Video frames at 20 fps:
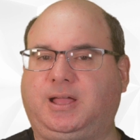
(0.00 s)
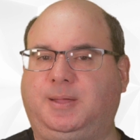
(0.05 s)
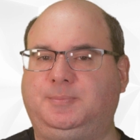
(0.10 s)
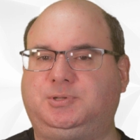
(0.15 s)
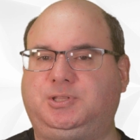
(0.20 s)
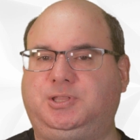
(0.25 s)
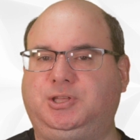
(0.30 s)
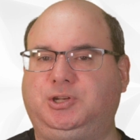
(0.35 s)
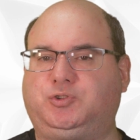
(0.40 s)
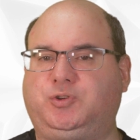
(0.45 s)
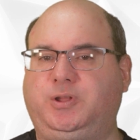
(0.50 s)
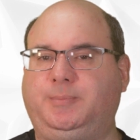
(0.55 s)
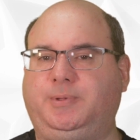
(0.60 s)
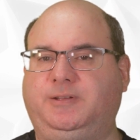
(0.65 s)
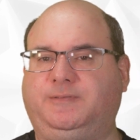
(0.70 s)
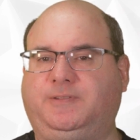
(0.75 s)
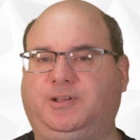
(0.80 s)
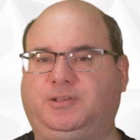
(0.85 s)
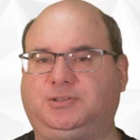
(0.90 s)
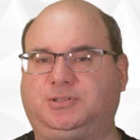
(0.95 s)
it comes to the
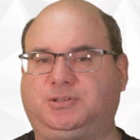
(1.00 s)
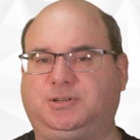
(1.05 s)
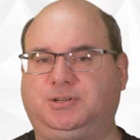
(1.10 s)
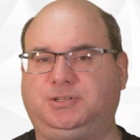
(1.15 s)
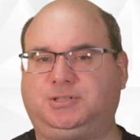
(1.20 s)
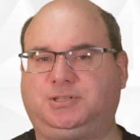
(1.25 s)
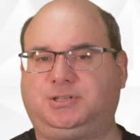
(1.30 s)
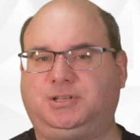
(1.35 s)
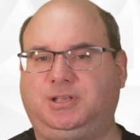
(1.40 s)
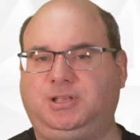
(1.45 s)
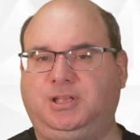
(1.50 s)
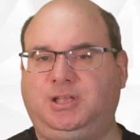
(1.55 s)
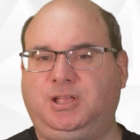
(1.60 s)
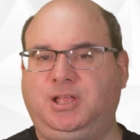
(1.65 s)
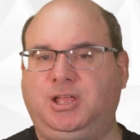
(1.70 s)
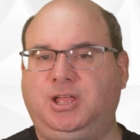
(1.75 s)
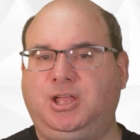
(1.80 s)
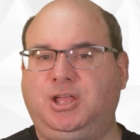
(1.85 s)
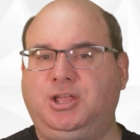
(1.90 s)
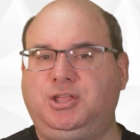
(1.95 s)
treatment of ulcers.
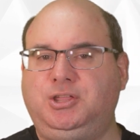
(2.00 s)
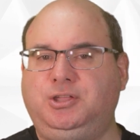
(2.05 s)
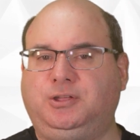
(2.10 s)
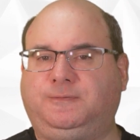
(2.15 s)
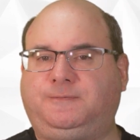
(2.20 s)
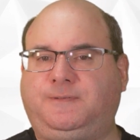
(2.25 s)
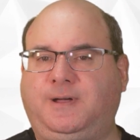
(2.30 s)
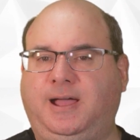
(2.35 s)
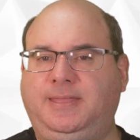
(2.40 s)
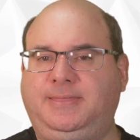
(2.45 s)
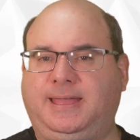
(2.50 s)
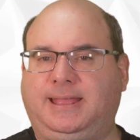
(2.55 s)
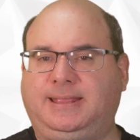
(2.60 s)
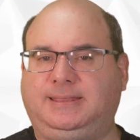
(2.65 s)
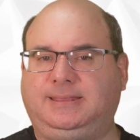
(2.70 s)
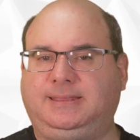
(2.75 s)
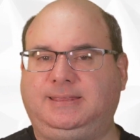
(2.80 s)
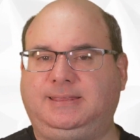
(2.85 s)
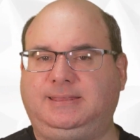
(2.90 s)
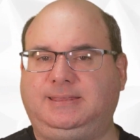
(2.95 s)
You'll find
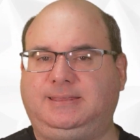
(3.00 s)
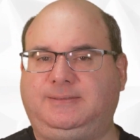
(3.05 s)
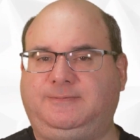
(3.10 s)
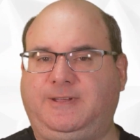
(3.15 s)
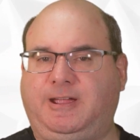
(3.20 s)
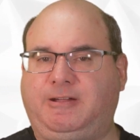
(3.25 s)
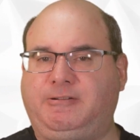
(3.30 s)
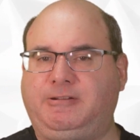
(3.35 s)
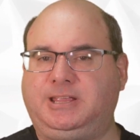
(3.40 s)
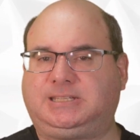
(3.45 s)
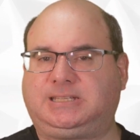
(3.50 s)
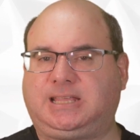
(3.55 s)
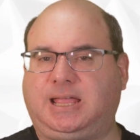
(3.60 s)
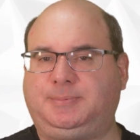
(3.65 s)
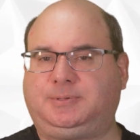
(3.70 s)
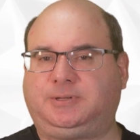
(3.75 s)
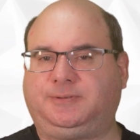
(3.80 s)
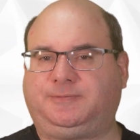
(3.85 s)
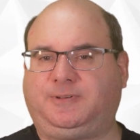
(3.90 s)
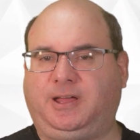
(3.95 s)
that various
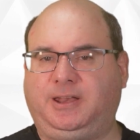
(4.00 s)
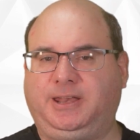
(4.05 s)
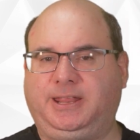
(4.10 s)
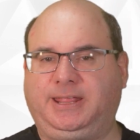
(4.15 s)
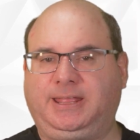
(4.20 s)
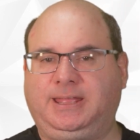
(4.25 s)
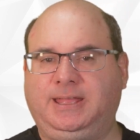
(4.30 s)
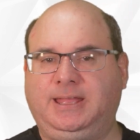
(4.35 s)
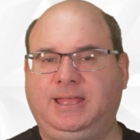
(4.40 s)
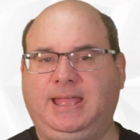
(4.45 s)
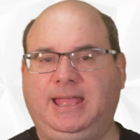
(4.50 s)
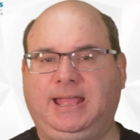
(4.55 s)
types of honey,